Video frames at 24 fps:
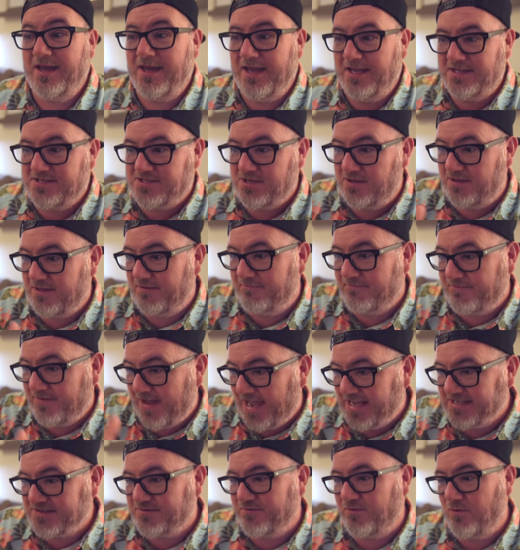And so then
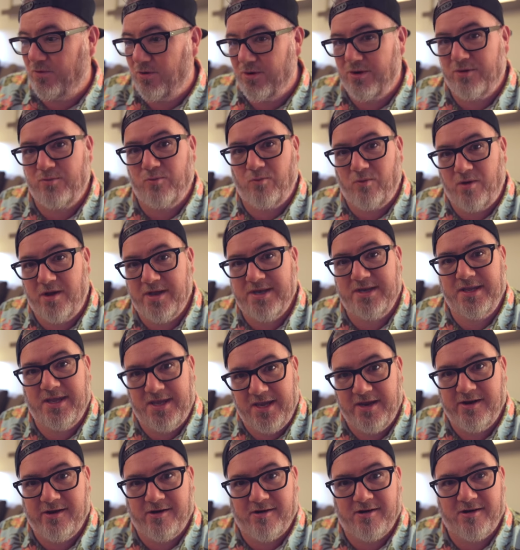fast forward 1
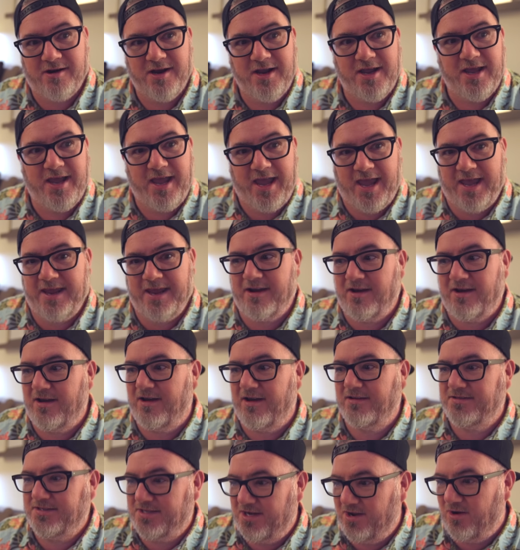year and, a
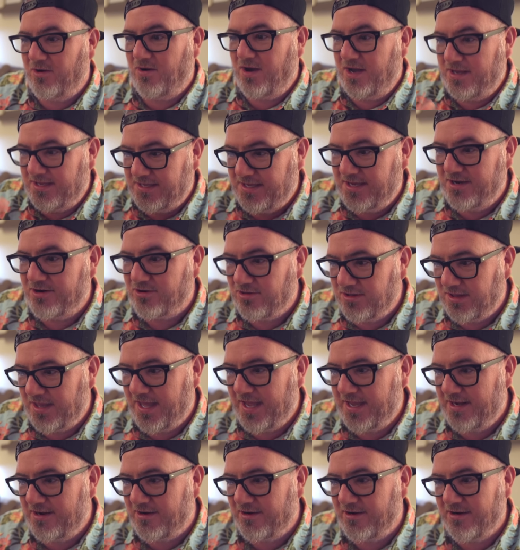year
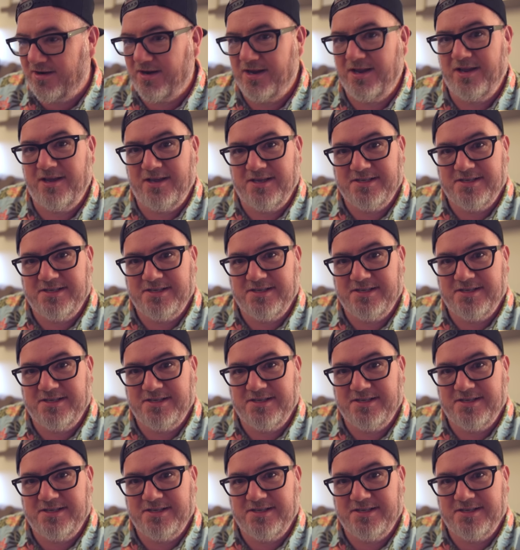later,